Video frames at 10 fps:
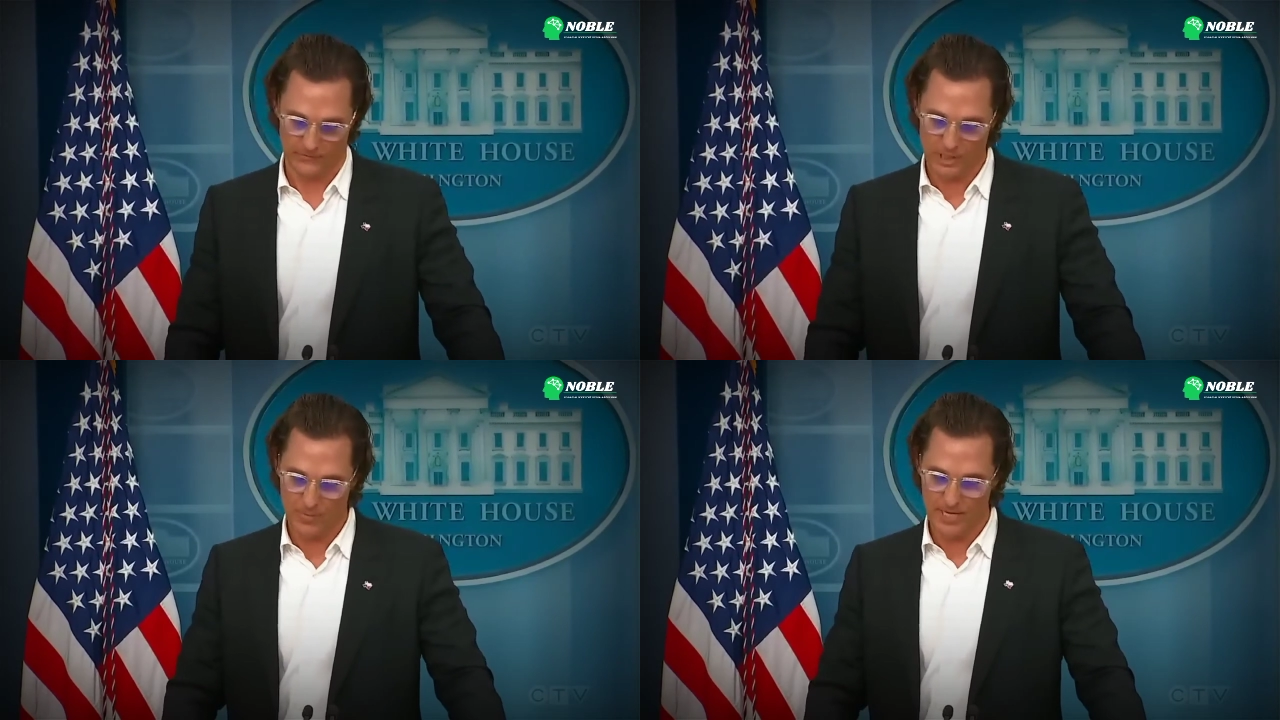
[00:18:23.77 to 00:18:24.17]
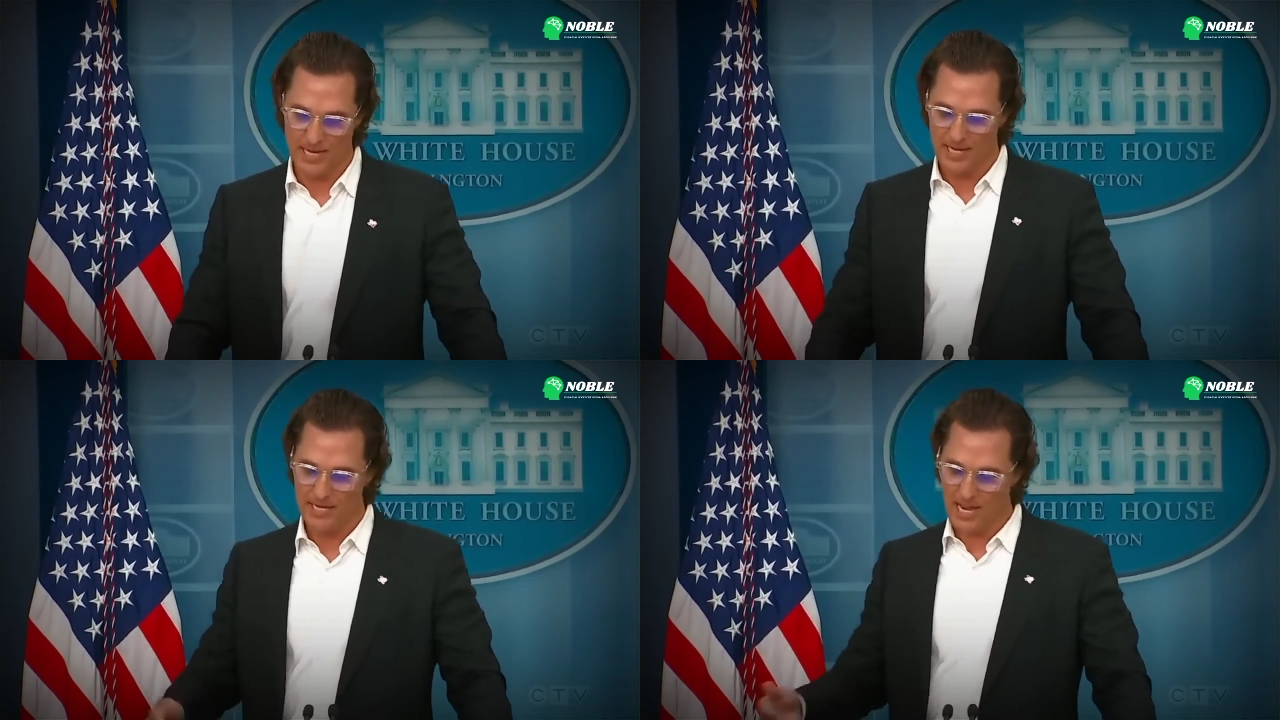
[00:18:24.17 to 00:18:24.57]
Let's
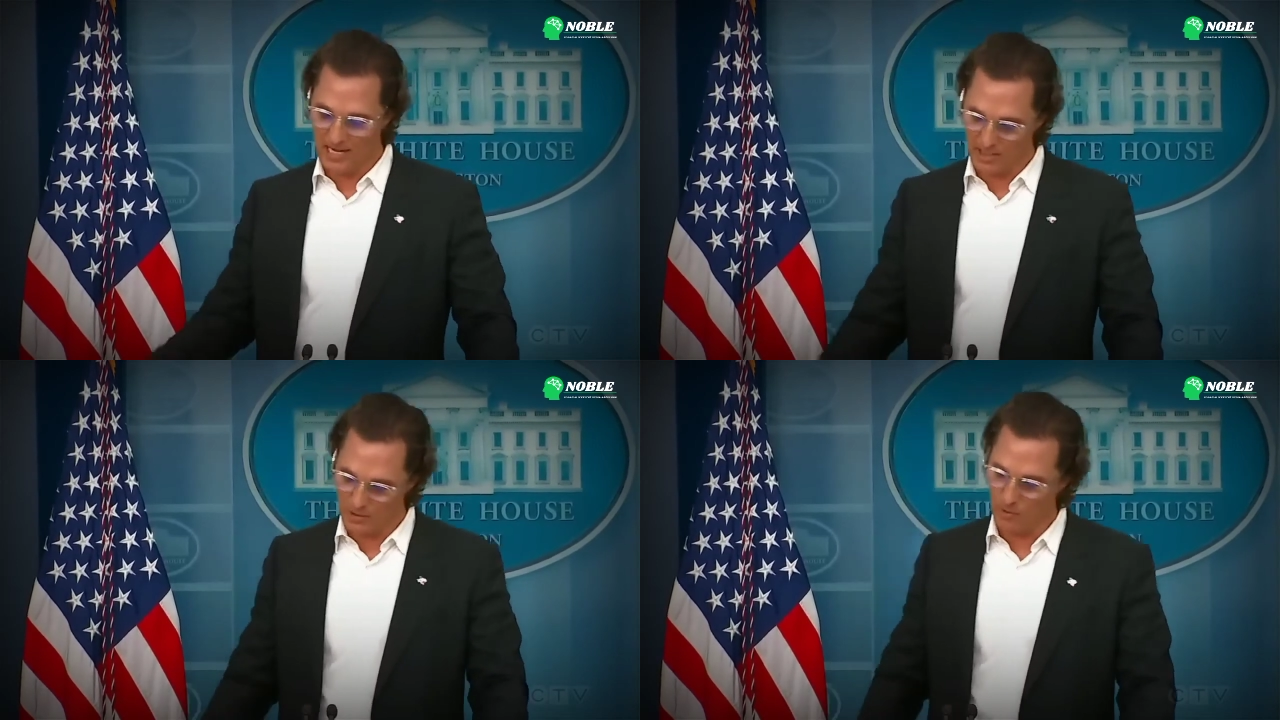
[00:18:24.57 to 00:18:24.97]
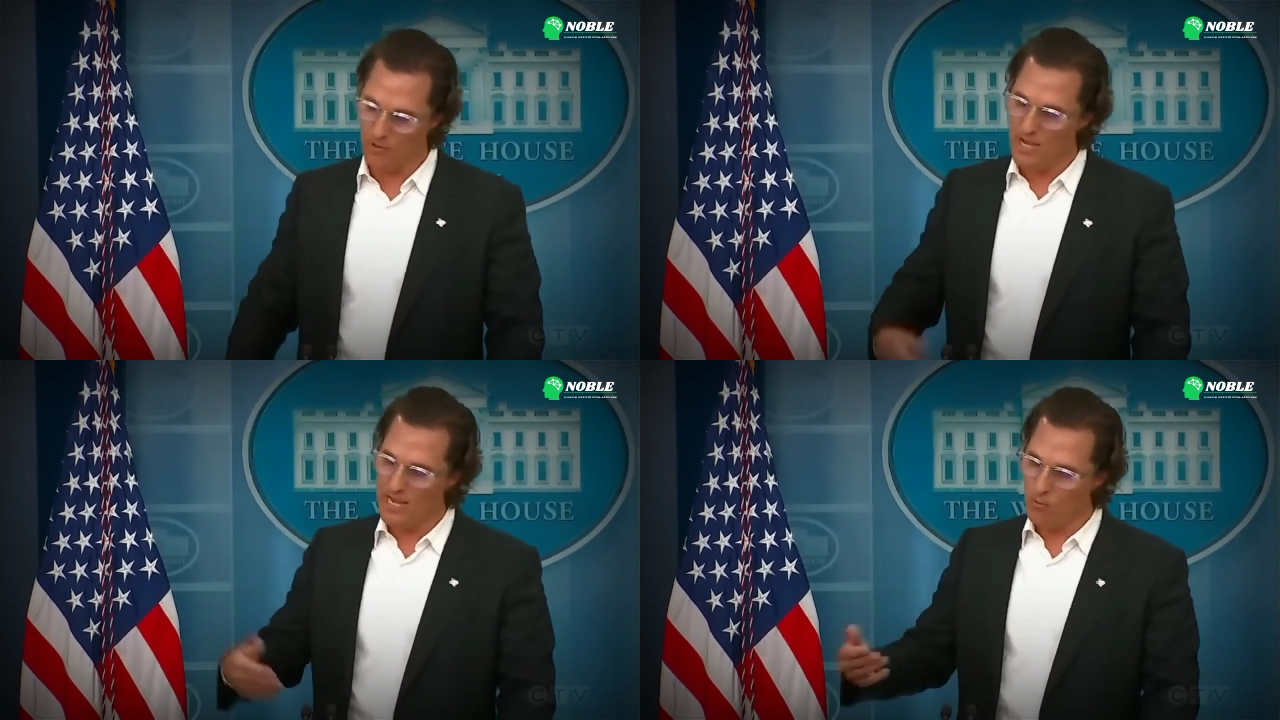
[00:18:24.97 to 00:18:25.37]
be
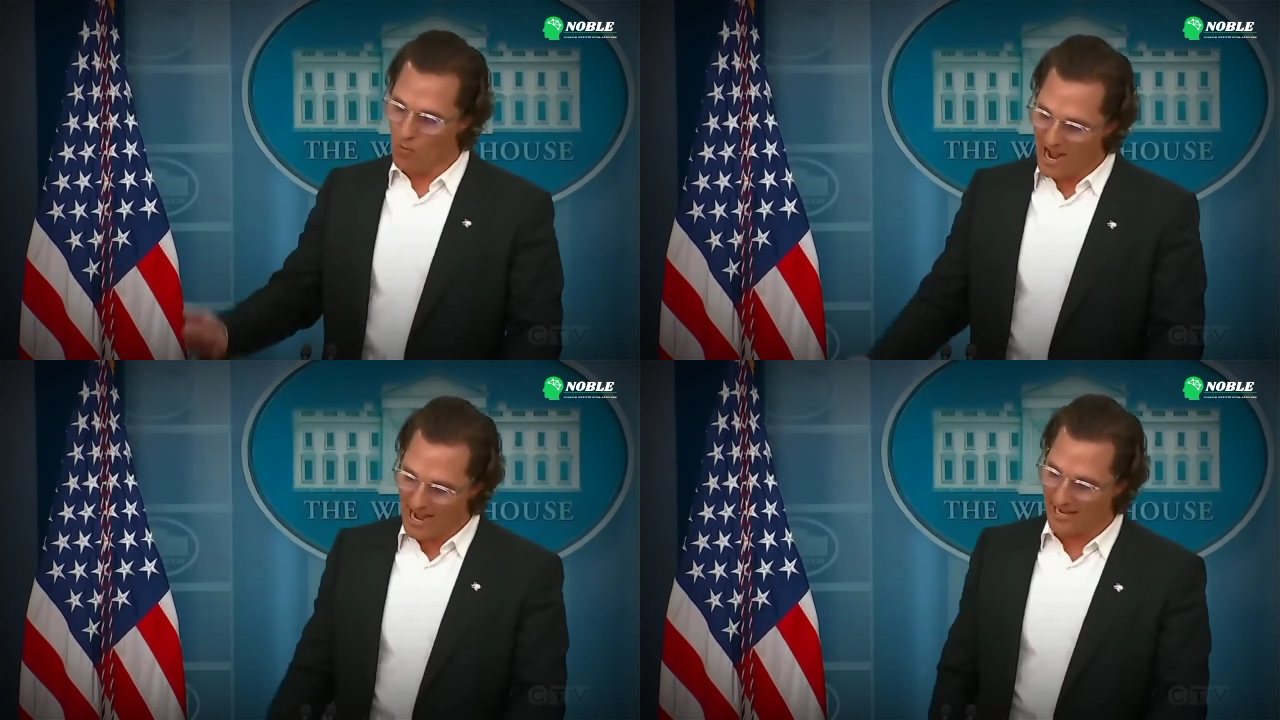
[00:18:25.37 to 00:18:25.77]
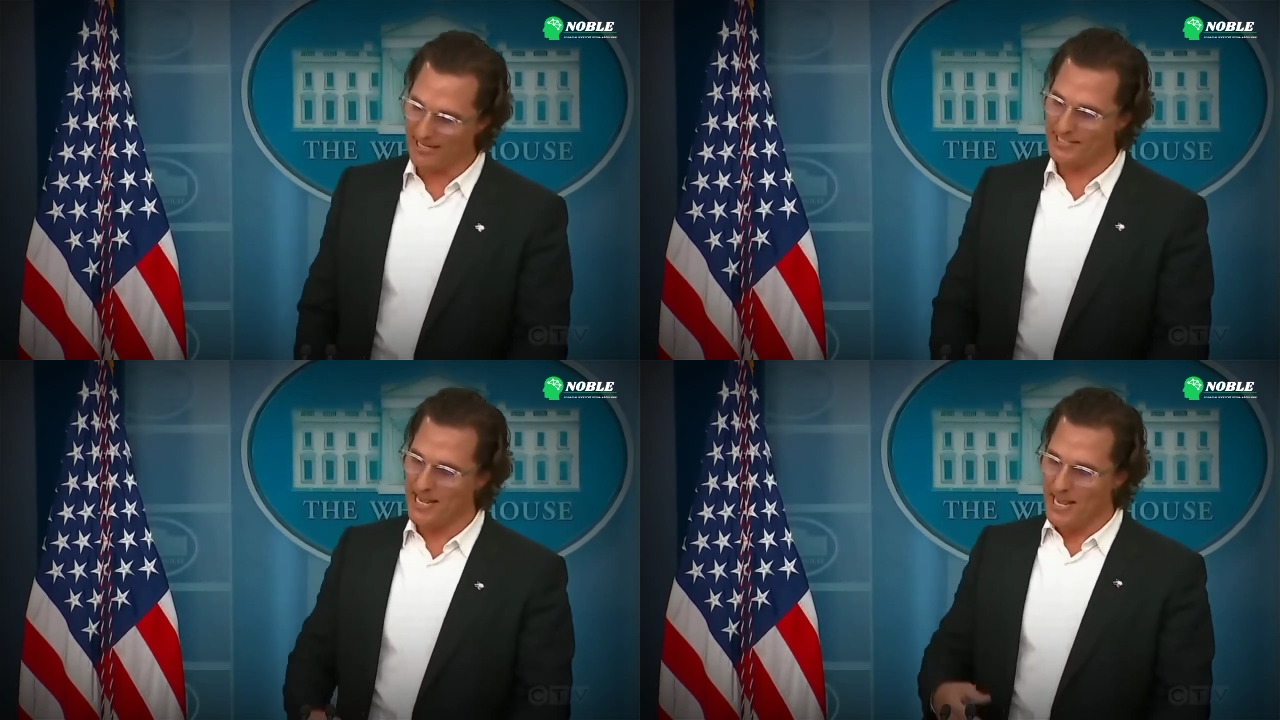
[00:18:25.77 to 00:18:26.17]
knowledgeable and
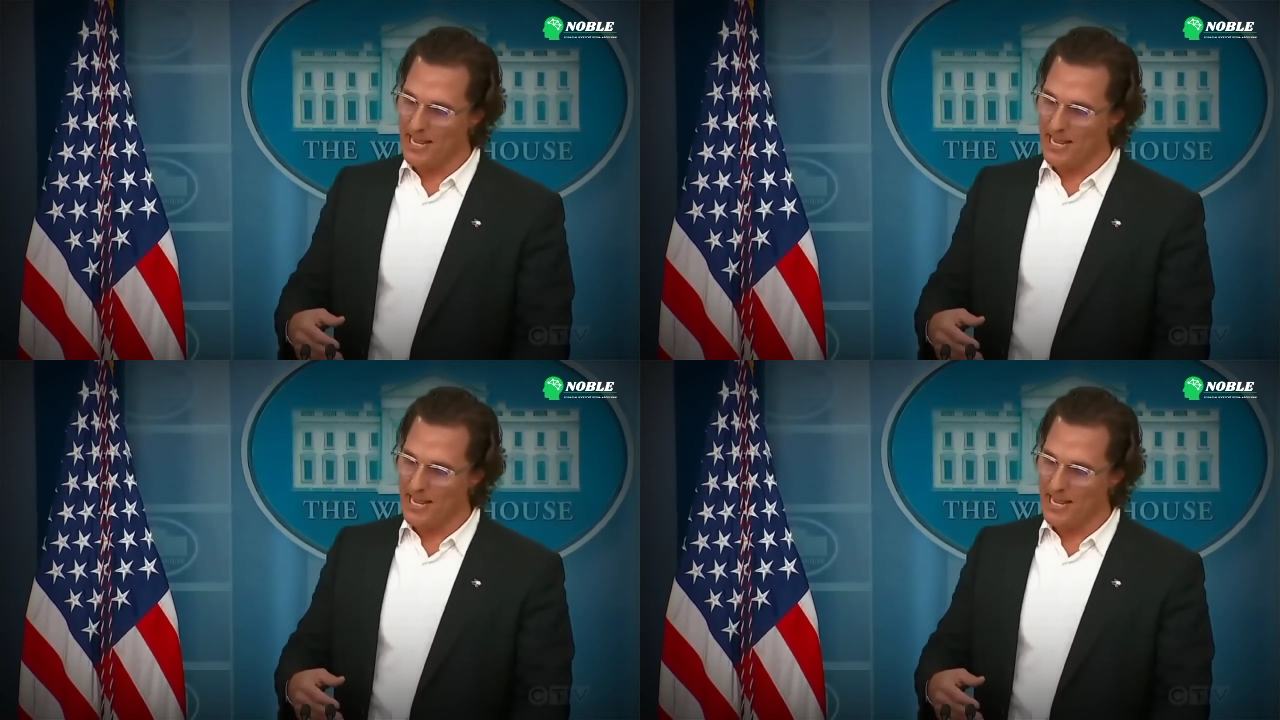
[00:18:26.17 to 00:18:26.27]
wise